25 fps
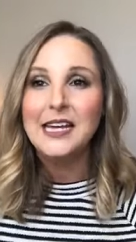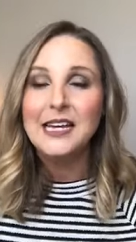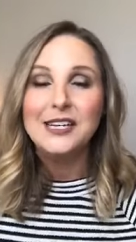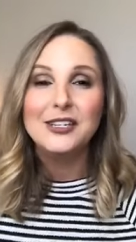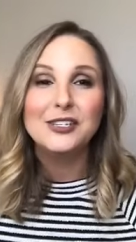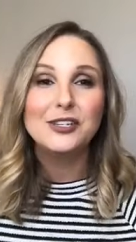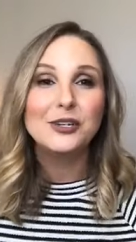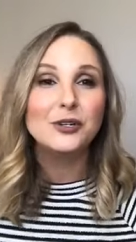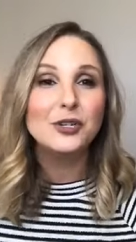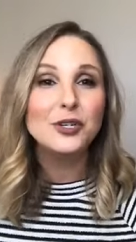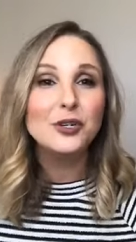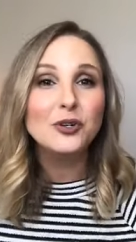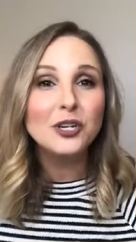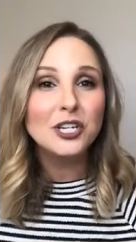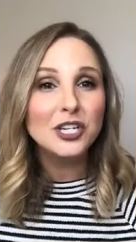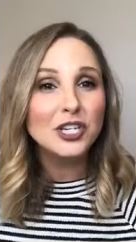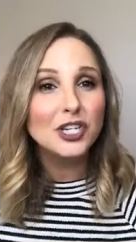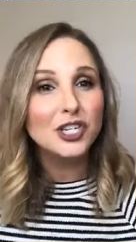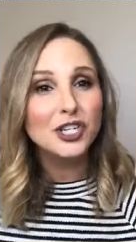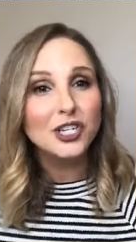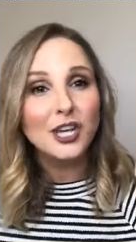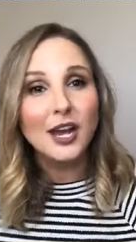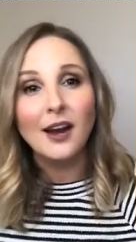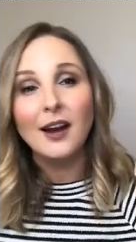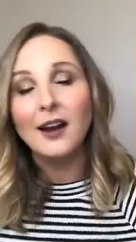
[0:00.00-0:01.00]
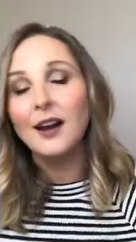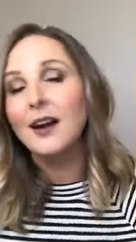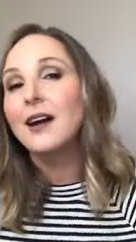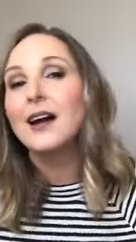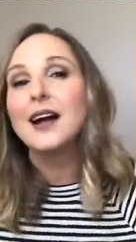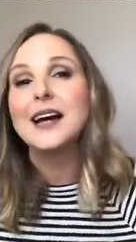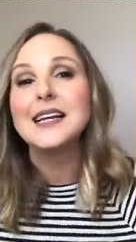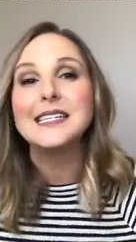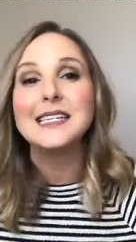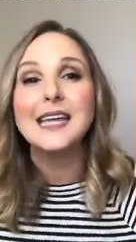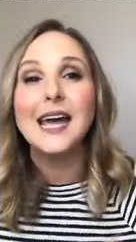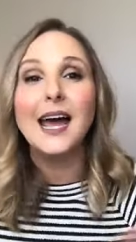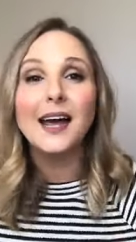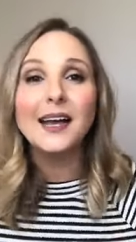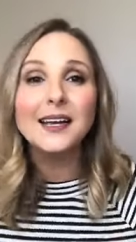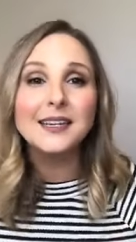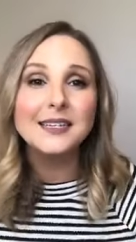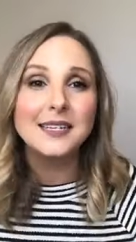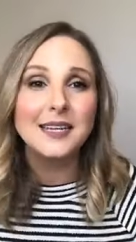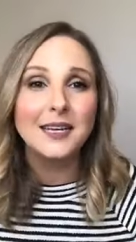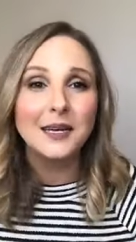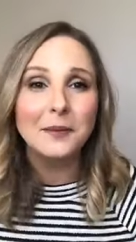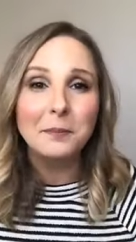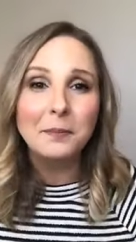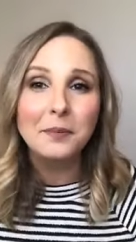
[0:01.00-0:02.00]
So you could share a tech
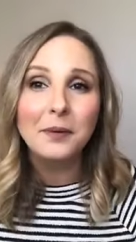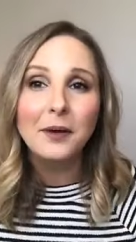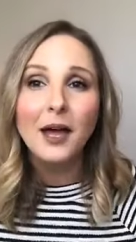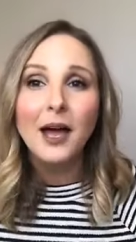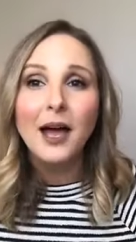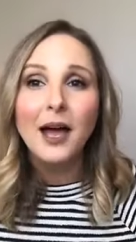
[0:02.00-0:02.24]
tip.